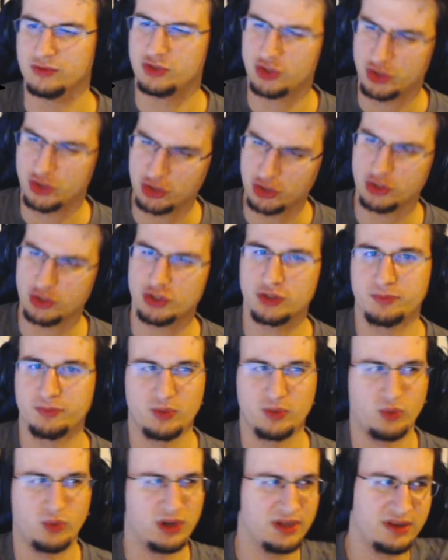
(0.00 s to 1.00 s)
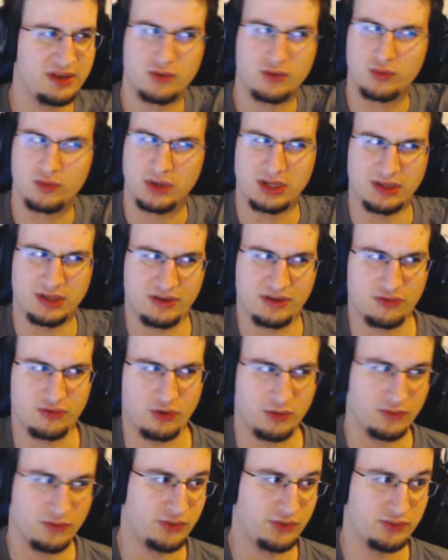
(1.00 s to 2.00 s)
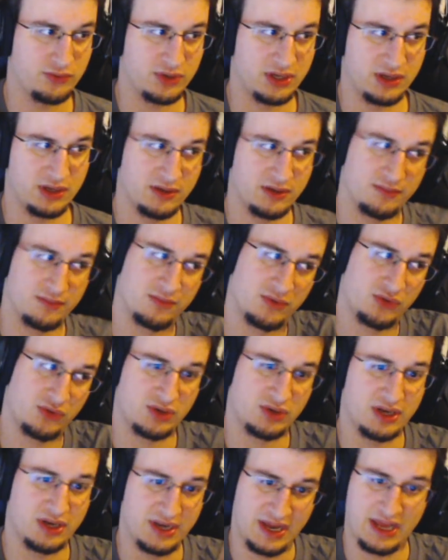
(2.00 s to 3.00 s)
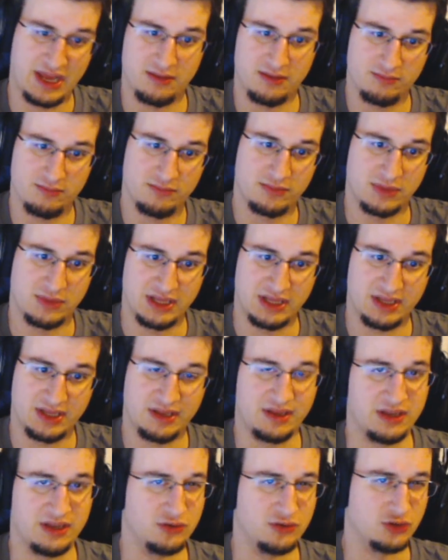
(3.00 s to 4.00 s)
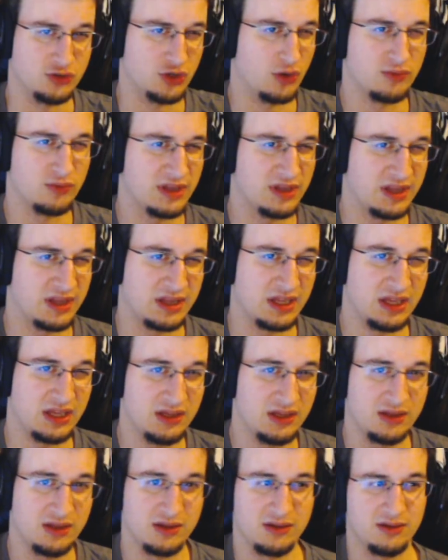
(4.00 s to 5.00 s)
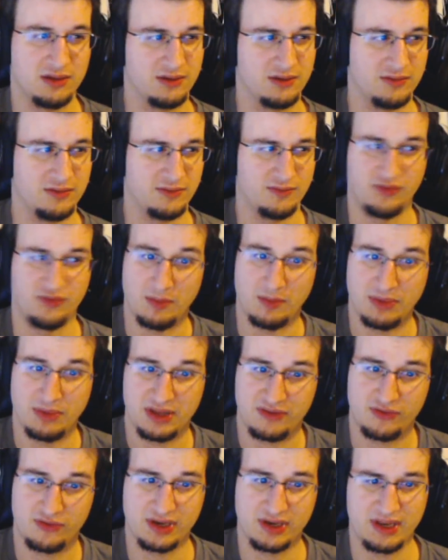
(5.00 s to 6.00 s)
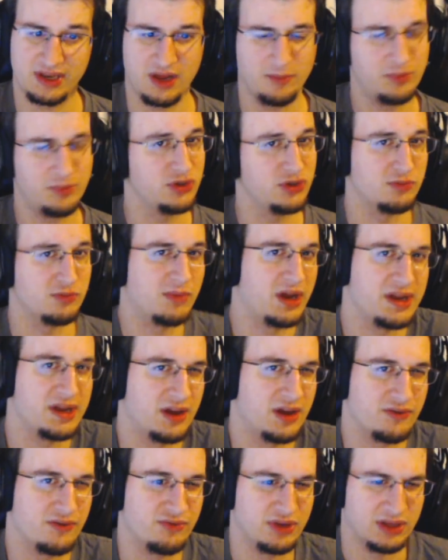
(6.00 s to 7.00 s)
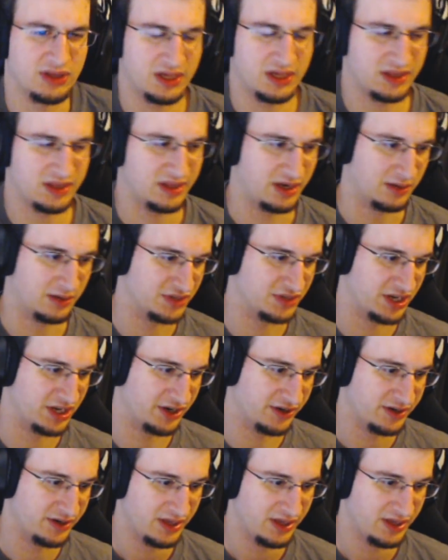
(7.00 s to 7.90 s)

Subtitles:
Sure, but once you quickly scroll through the name list and you don't see Lombas, for example, you might not realize that I'm there.